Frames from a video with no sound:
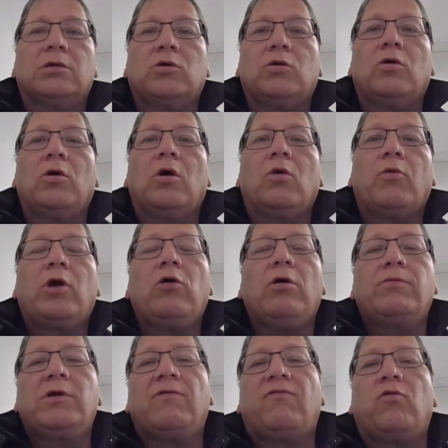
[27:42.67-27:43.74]
So we go
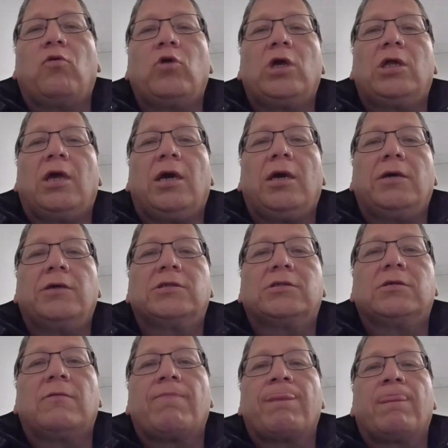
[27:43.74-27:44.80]
up to 40
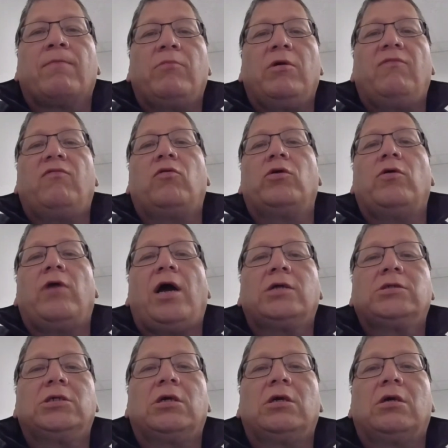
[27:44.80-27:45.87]
days before you
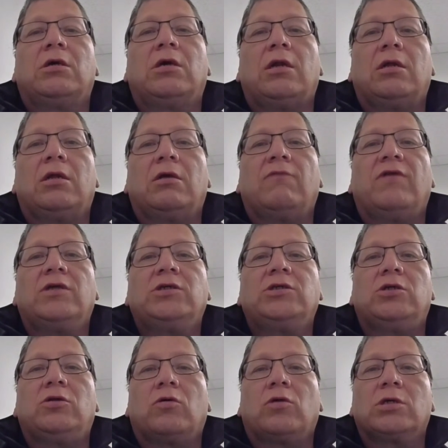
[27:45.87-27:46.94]
actually get an
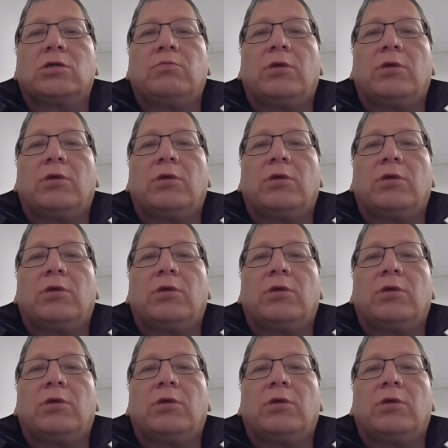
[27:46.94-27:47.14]
eviction notice.